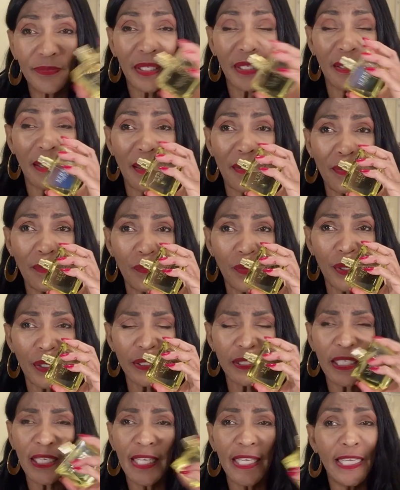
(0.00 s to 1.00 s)
In other
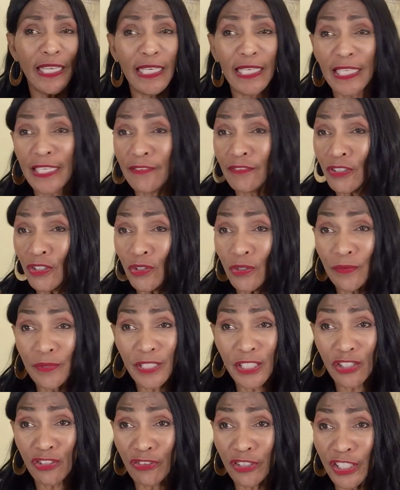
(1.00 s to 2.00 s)
words, it leaves no
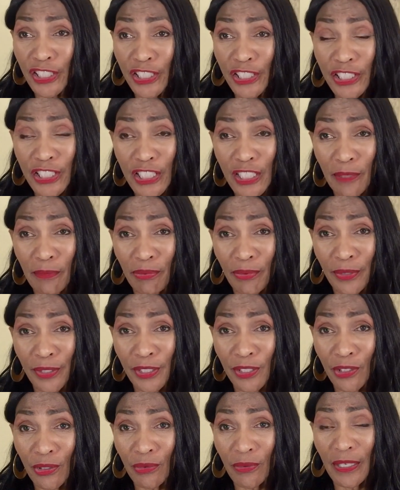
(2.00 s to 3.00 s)
restrictions
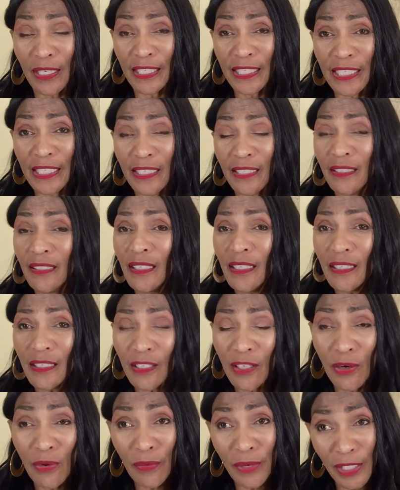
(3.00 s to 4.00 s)
upon you, honey.
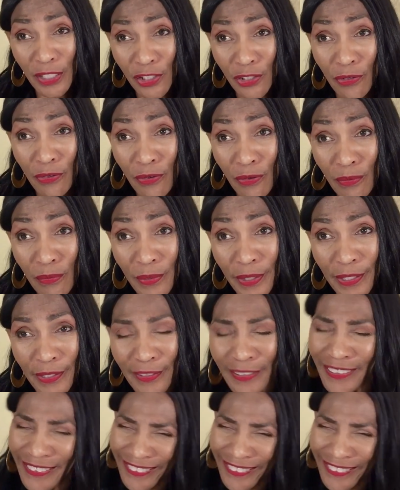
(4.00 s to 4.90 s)
Go at your own will.